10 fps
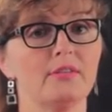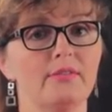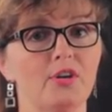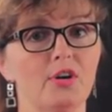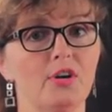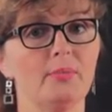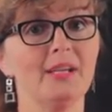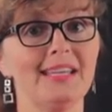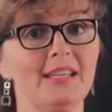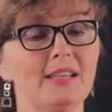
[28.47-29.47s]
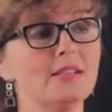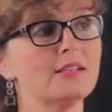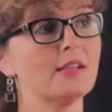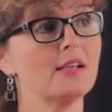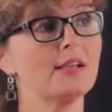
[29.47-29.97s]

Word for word: verb is